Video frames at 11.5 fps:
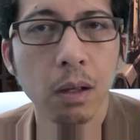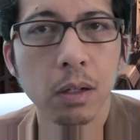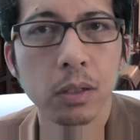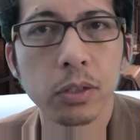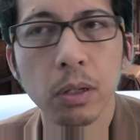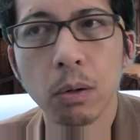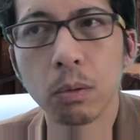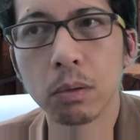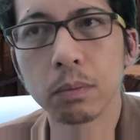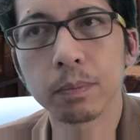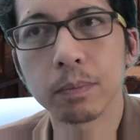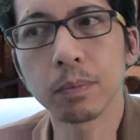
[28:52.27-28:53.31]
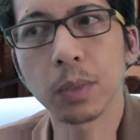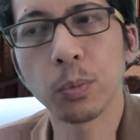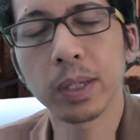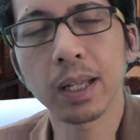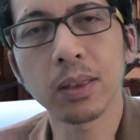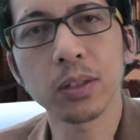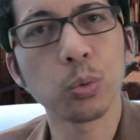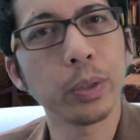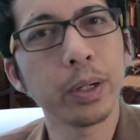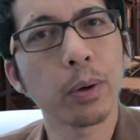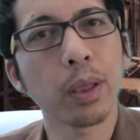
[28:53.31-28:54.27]
So we get this
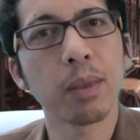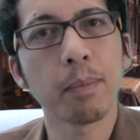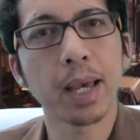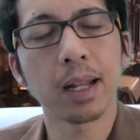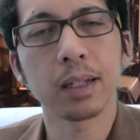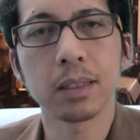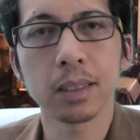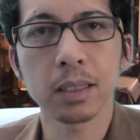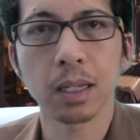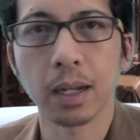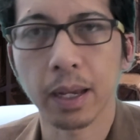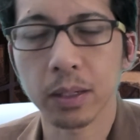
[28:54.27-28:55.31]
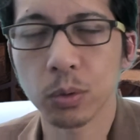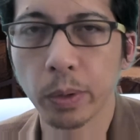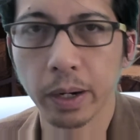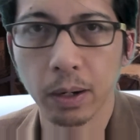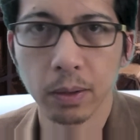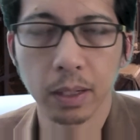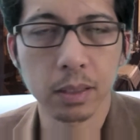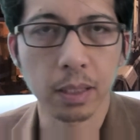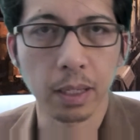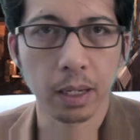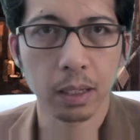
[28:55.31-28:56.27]
weird thematic disconnect where, let's
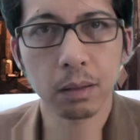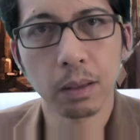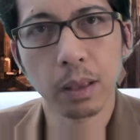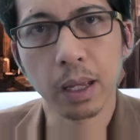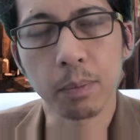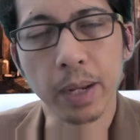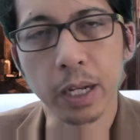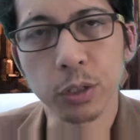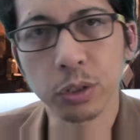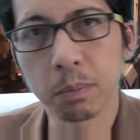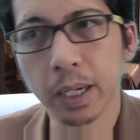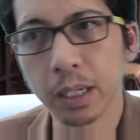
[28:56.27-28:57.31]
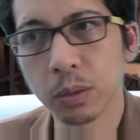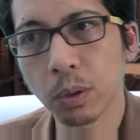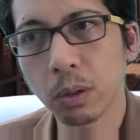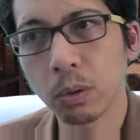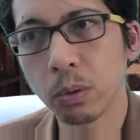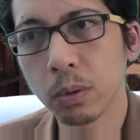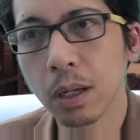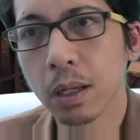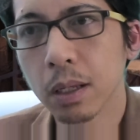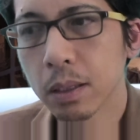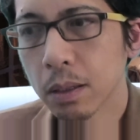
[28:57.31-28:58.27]
say, that Mastermind Rogue
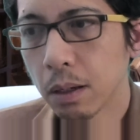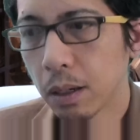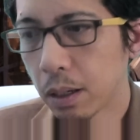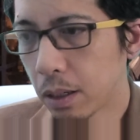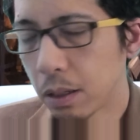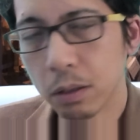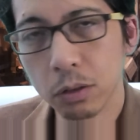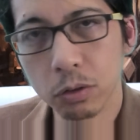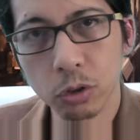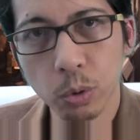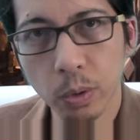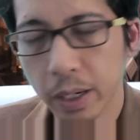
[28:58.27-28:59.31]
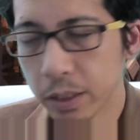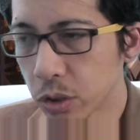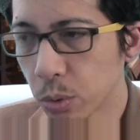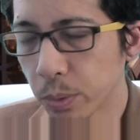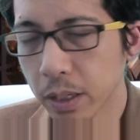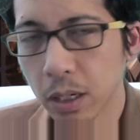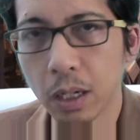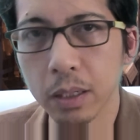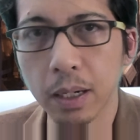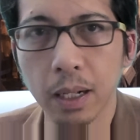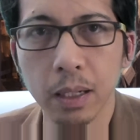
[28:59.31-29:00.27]
tries to recall
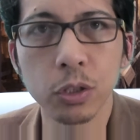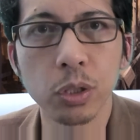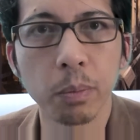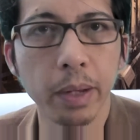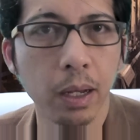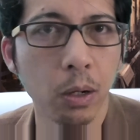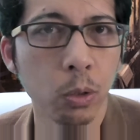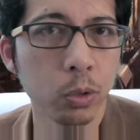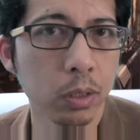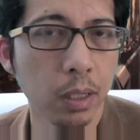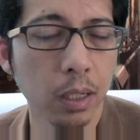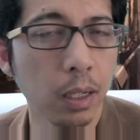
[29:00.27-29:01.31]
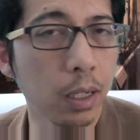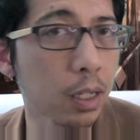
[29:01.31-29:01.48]
knowledge about a